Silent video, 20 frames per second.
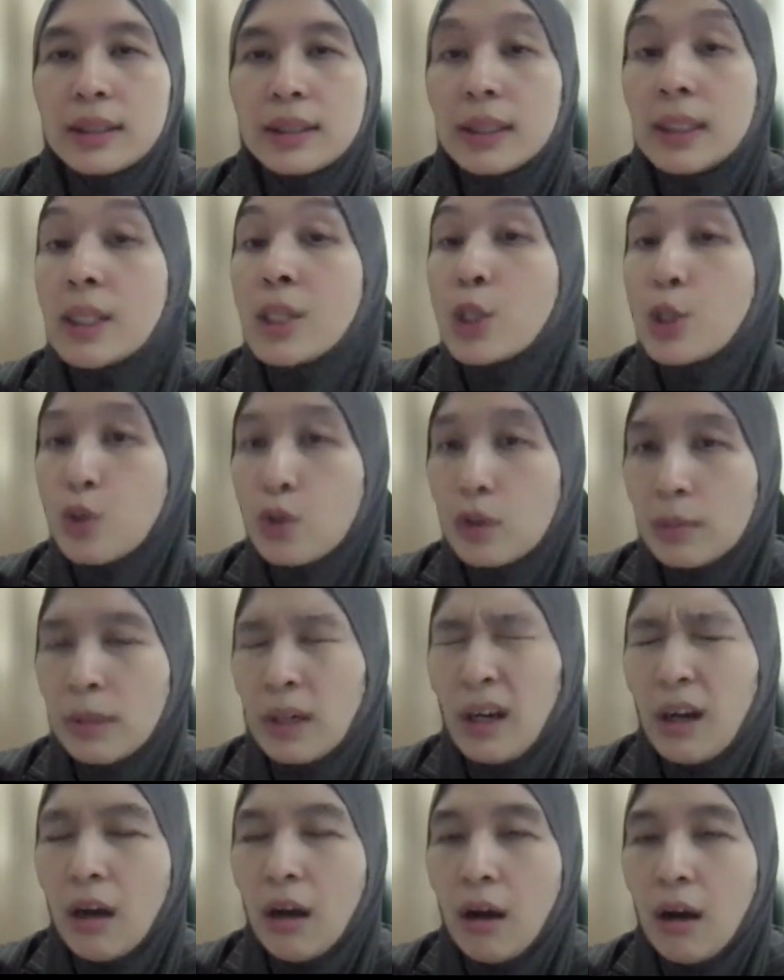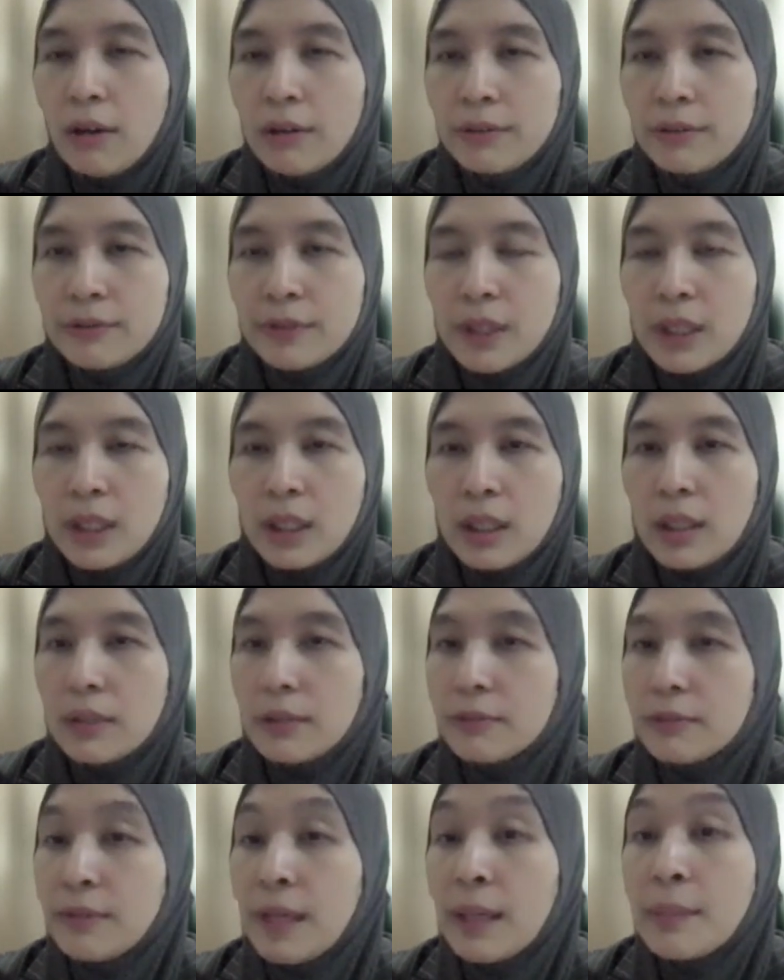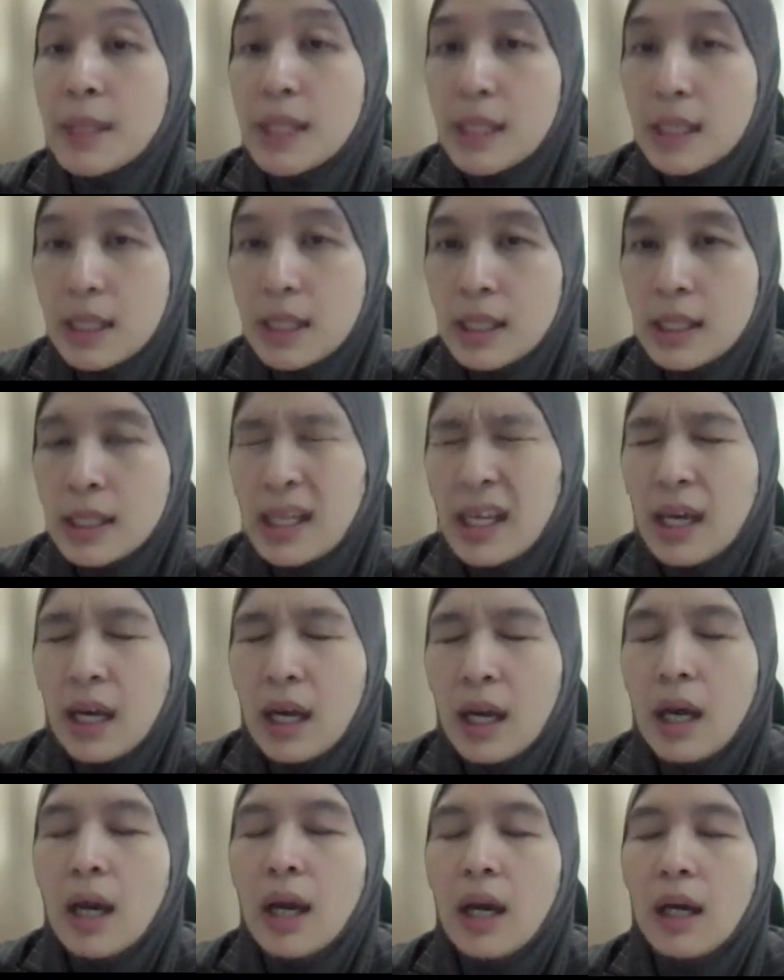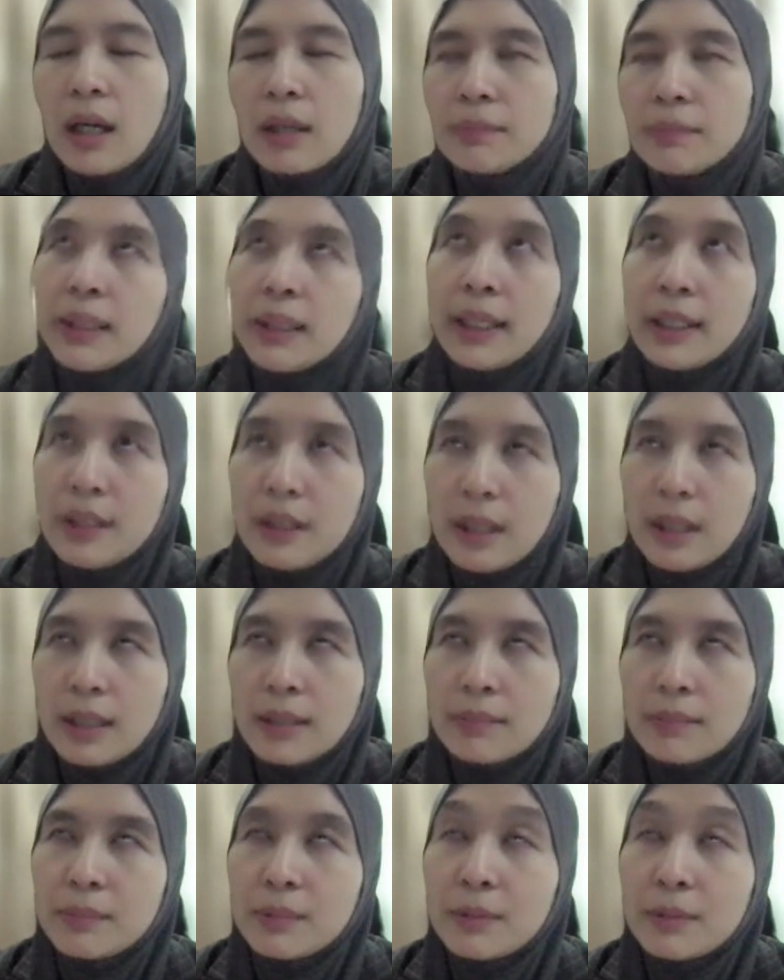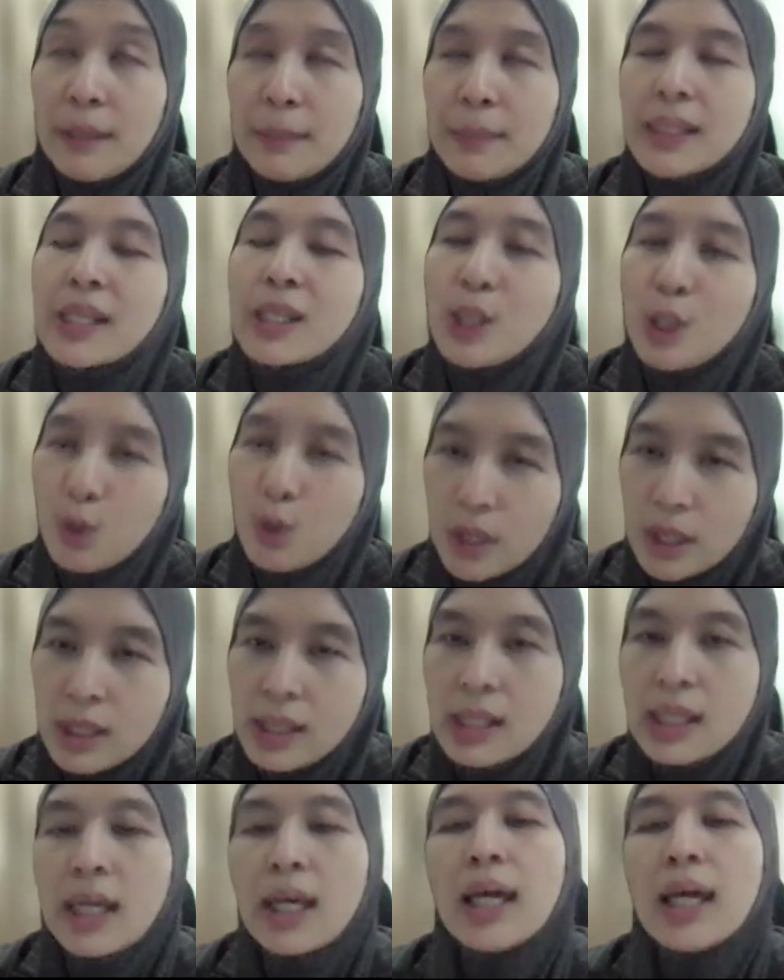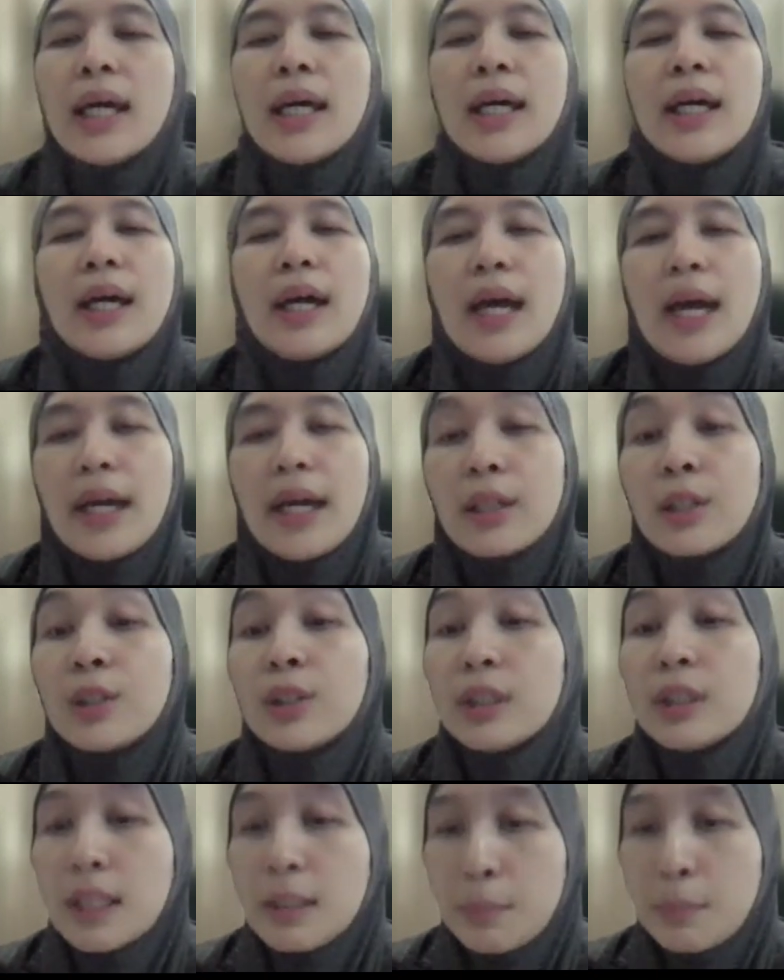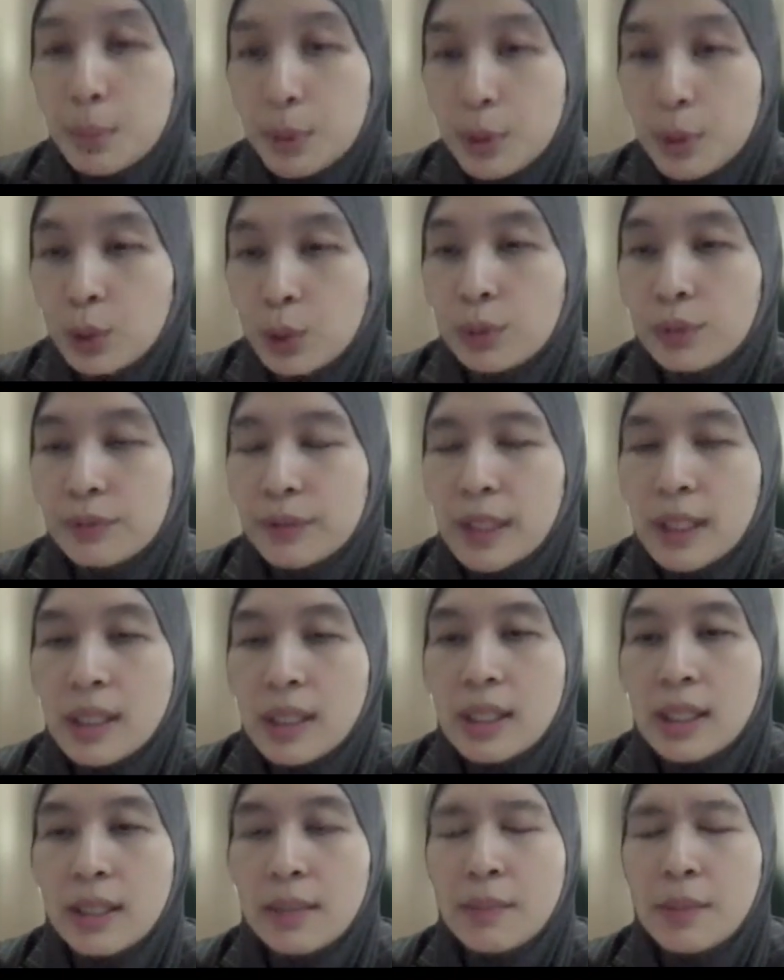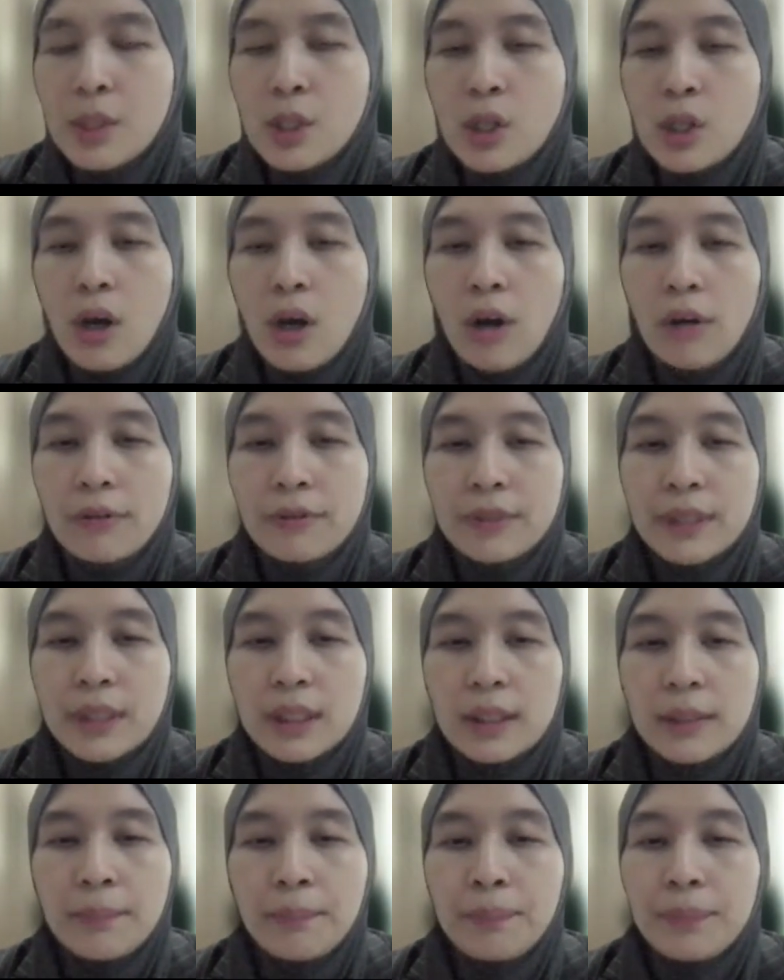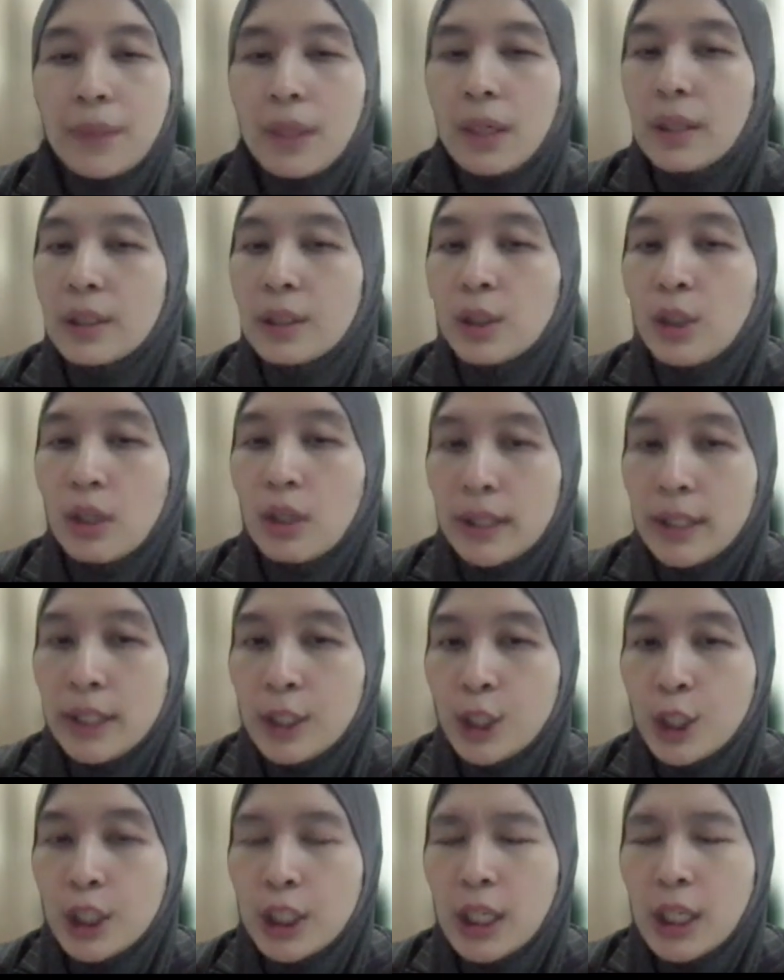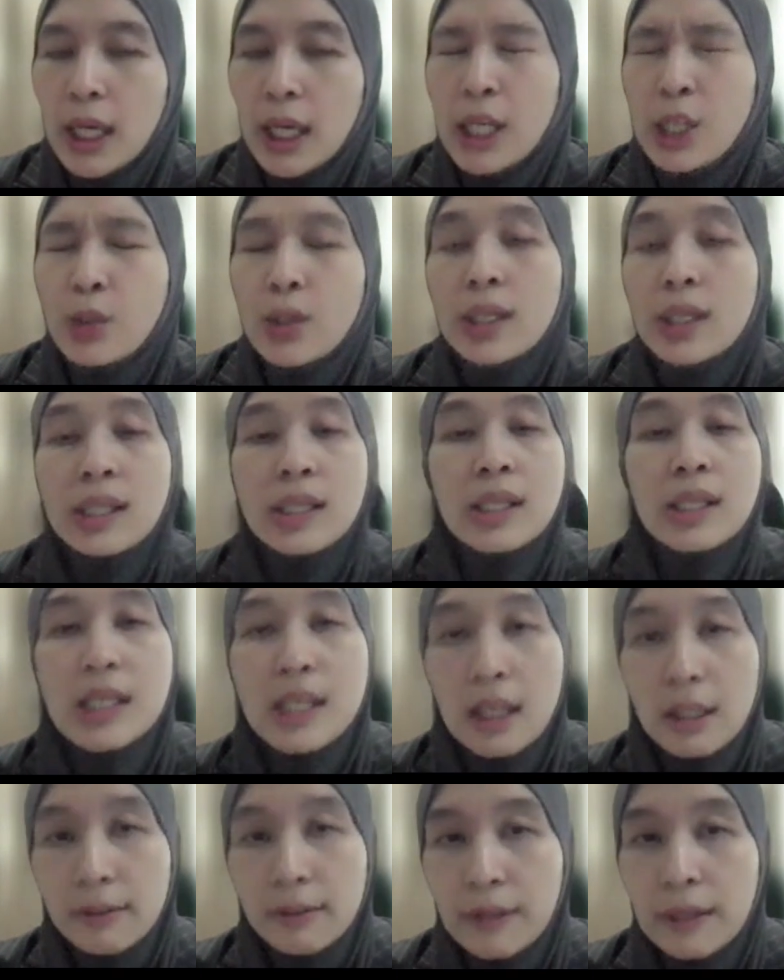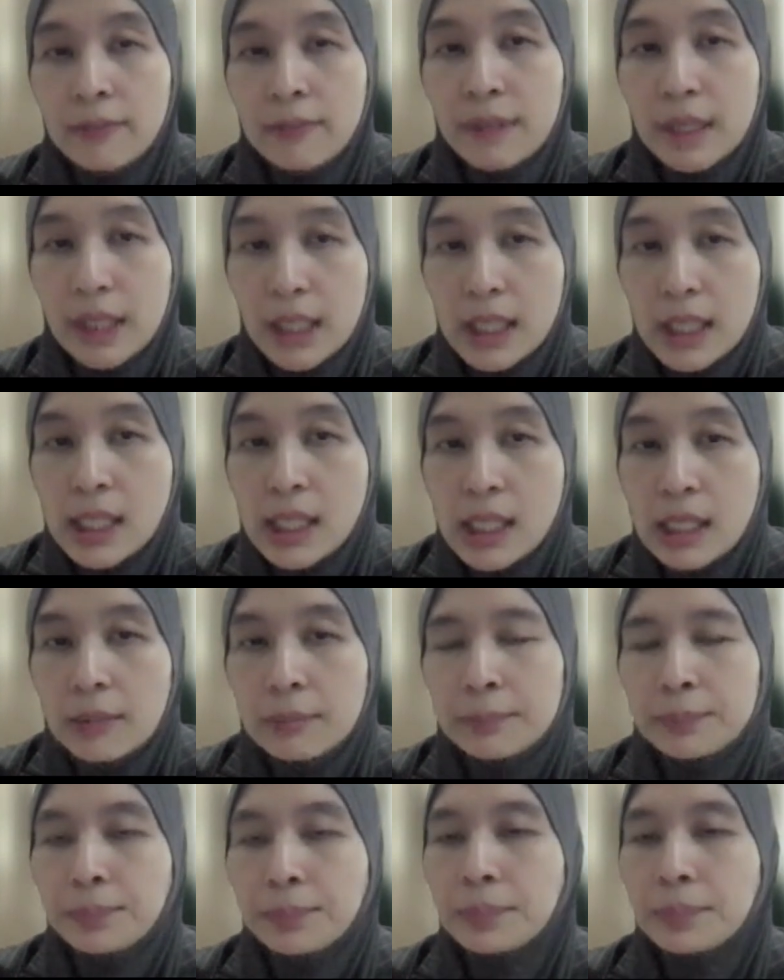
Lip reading: this group of pharmacists and pharmacy students actually improve in terms of the knowledge as well as the self-efficacy